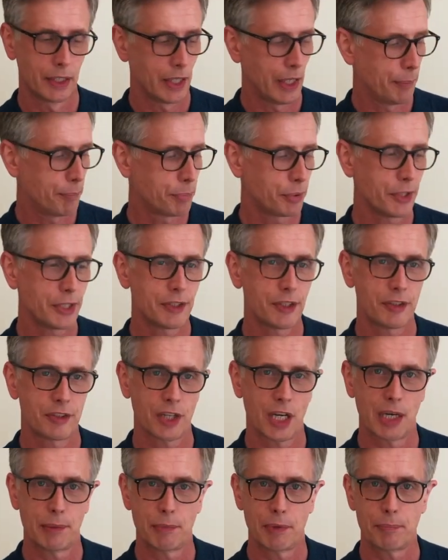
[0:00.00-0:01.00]
a
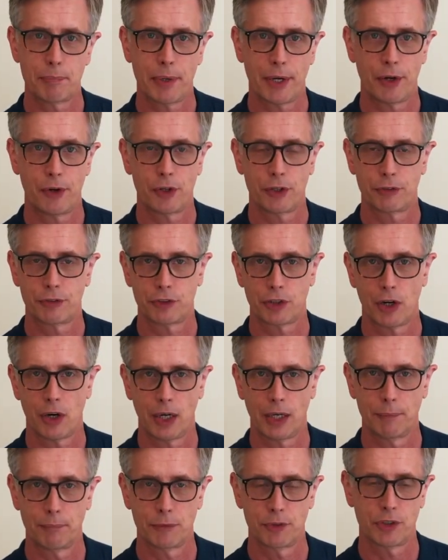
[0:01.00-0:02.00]
predetermined period of time.